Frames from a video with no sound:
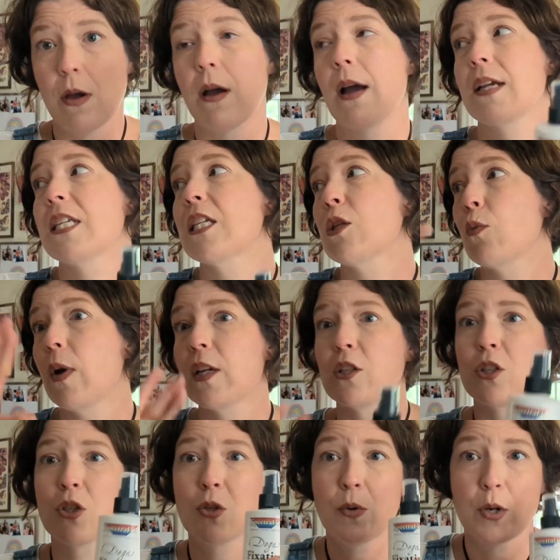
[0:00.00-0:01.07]
I
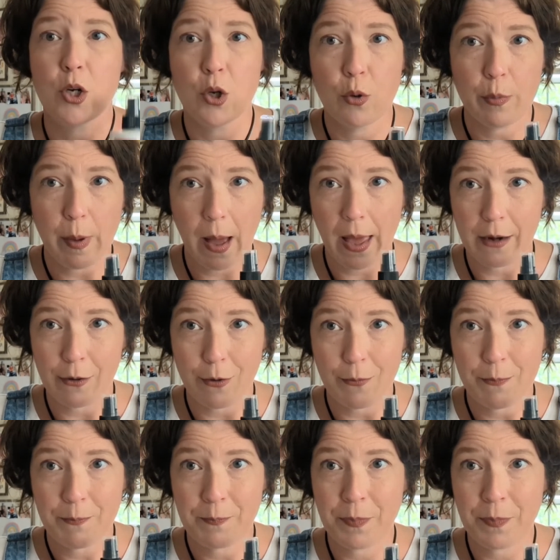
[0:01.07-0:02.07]
switch to a new bottle,